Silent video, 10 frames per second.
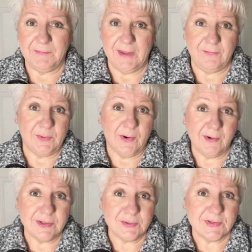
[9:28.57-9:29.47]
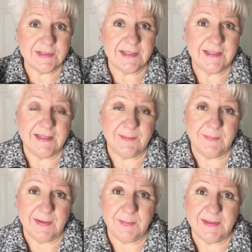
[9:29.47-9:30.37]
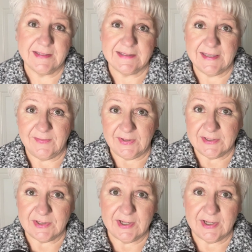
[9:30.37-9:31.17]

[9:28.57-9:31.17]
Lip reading: If you are interested in maybe the savings